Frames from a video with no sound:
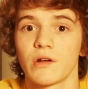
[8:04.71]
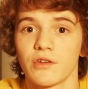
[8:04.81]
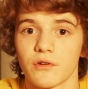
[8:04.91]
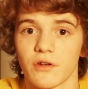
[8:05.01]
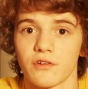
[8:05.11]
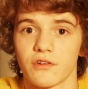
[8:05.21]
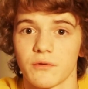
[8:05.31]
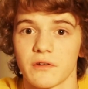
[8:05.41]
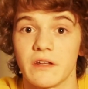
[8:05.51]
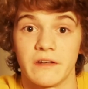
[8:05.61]
when you're going to
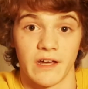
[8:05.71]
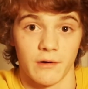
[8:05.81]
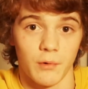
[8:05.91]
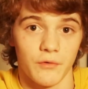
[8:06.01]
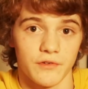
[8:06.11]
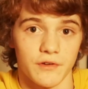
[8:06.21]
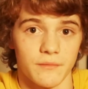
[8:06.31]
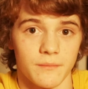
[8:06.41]
do it and how often.